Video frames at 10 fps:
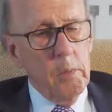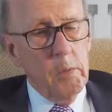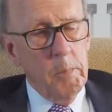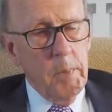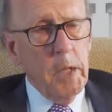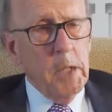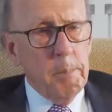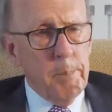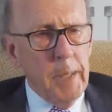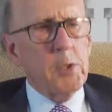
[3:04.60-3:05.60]
to me,
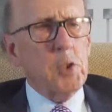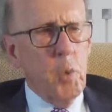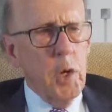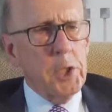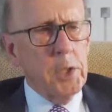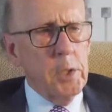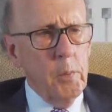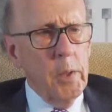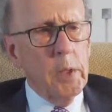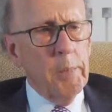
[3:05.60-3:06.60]
the biggest question that
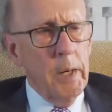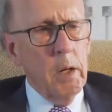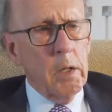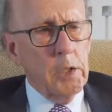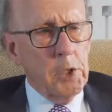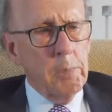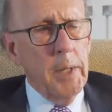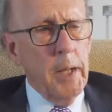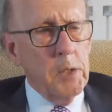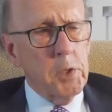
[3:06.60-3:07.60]
we in America should
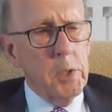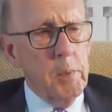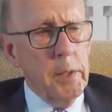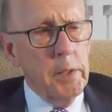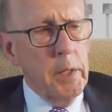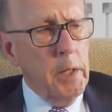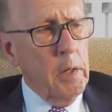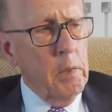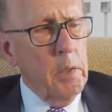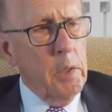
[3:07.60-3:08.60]
be asking right
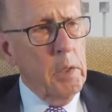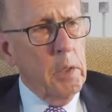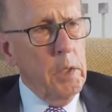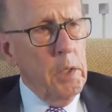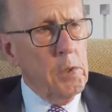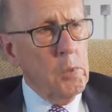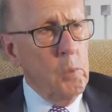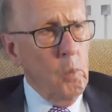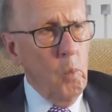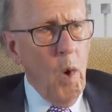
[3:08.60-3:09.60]
now is,
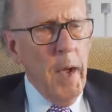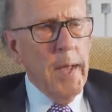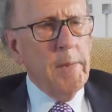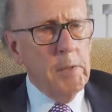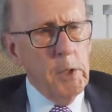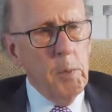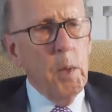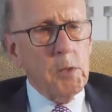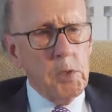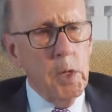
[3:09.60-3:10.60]
why haven't
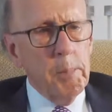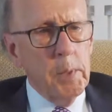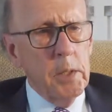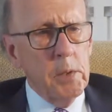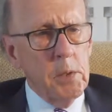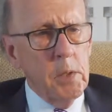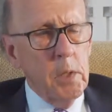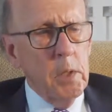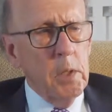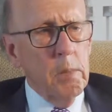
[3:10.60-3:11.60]
U.S. companies
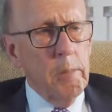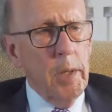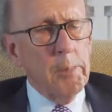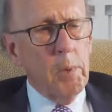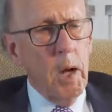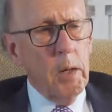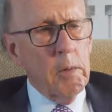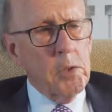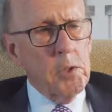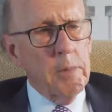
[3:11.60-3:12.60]
made
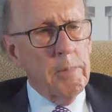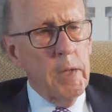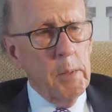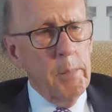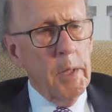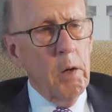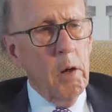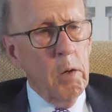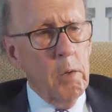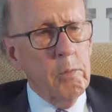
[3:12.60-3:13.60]
progress in developing
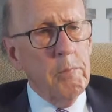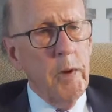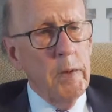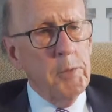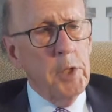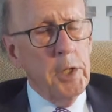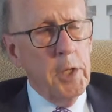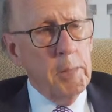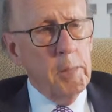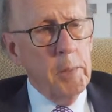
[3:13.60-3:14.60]
our own 5G
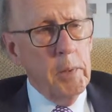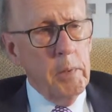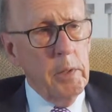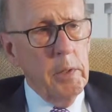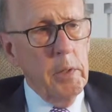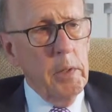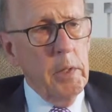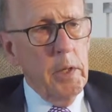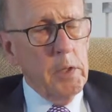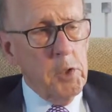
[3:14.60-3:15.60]
capability?
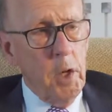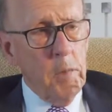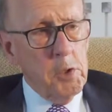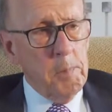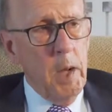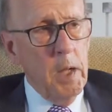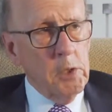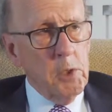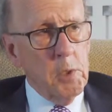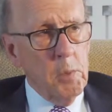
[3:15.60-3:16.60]
And is our
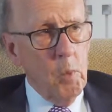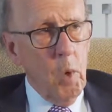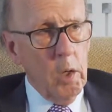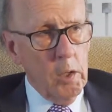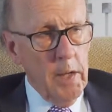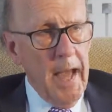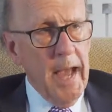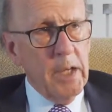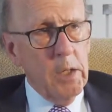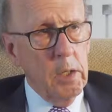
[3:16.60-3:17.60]
response to our
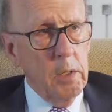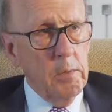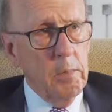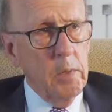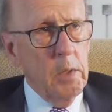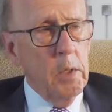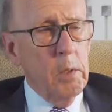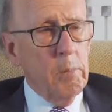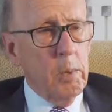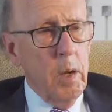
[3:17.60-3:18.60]
lack of
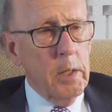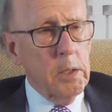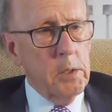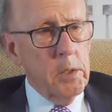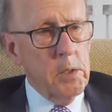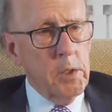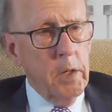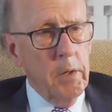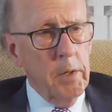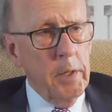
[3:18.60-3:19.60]
product in this
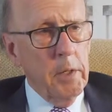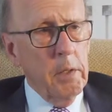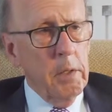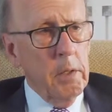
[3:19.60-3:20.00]
area,